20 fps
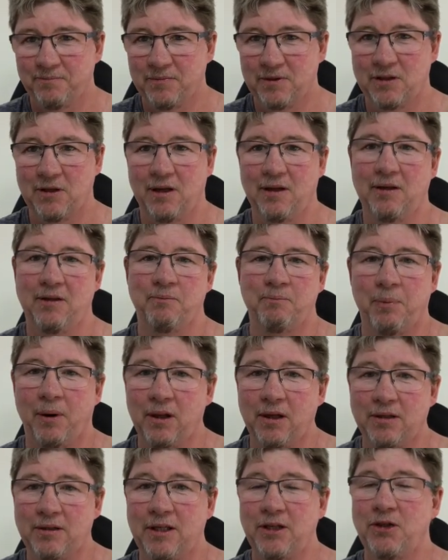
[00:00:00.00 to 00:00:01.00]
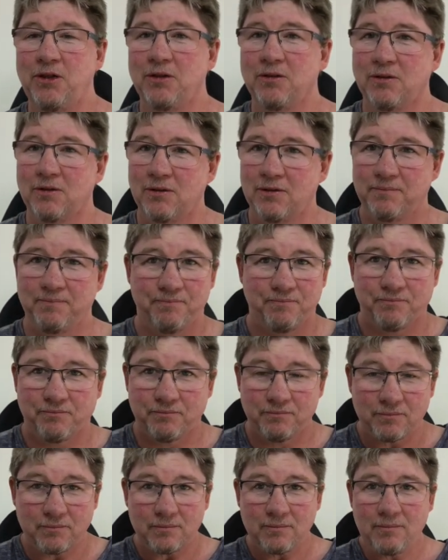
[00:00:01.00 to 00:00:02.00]
So, and politicians
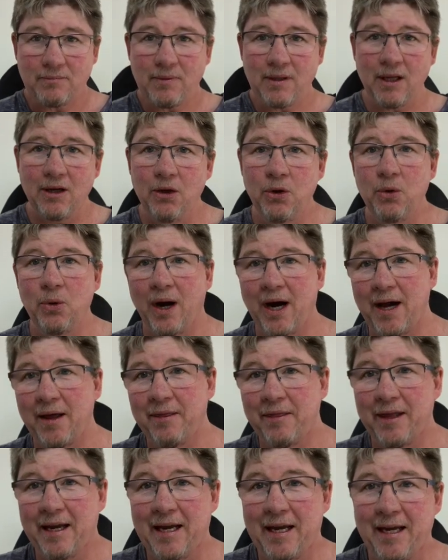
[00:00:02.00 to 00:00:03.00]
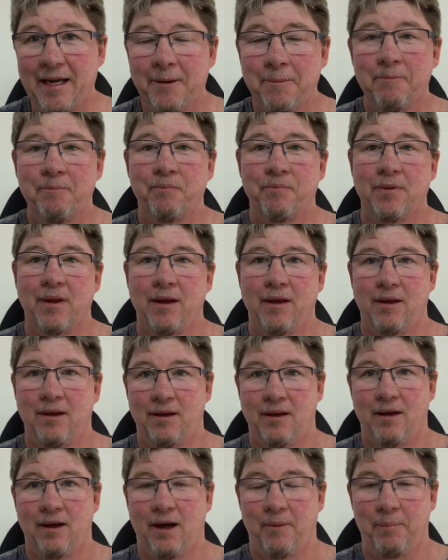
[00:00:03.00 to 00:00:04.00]
who are the
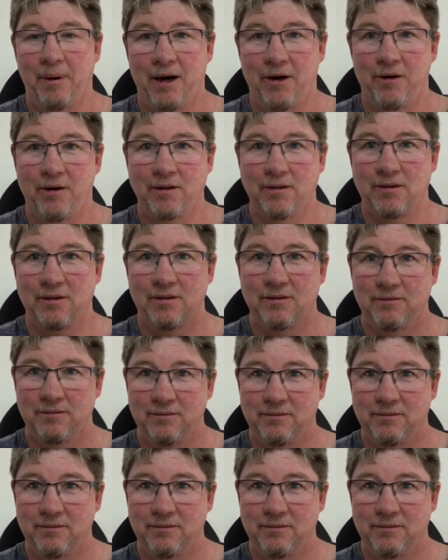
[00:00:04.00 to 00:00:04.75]
apparent,